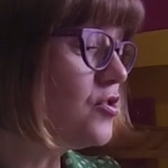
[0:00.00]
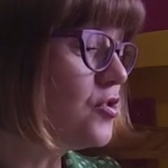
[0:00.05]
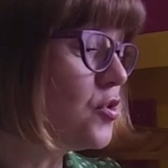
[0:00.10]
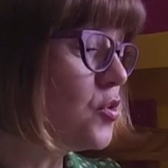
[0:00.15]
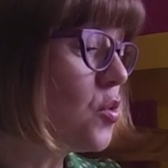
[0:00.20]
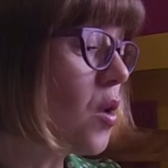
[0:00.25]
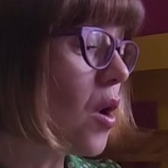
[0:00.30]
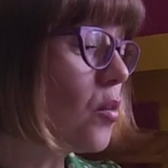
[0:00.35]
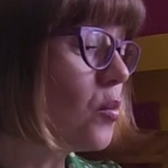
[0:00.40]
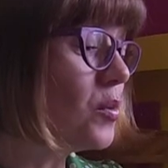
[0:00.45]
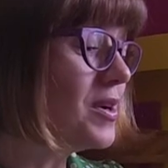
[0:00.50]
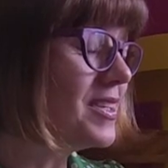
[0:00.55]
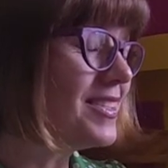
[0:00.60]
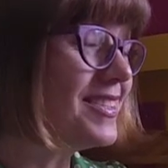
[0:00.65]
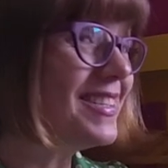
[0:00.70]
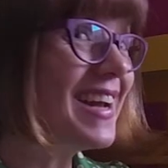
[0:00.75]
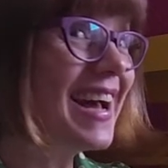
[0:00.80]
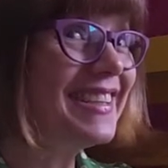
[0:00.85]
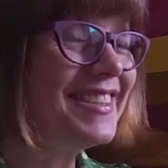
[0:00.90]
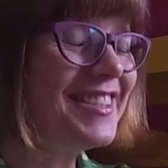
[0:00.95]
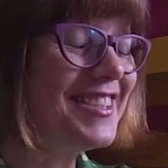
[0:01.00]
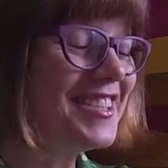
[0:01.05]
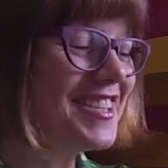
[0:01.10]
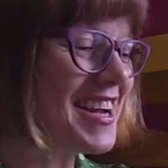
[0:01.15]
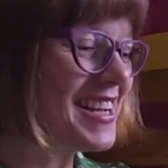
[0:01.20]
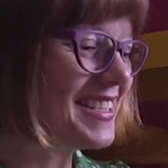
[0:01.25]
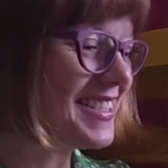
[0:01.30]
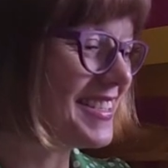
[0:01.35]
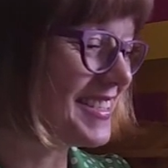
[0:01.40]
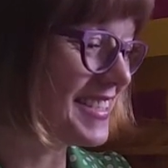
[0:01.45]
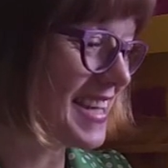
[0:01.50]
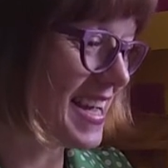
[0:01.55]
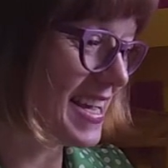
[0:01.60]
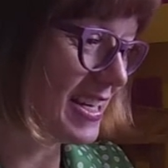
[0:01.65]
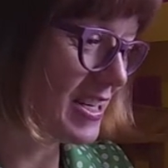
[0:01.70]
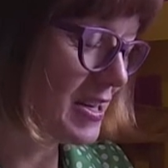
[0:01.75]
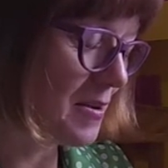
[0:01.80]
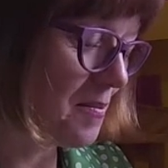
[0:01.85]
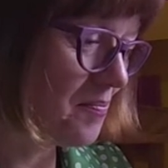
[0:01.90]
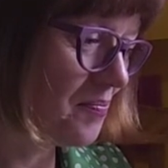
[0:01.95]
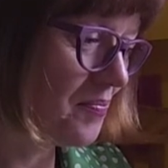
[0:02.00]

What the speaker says: new wizard chess set.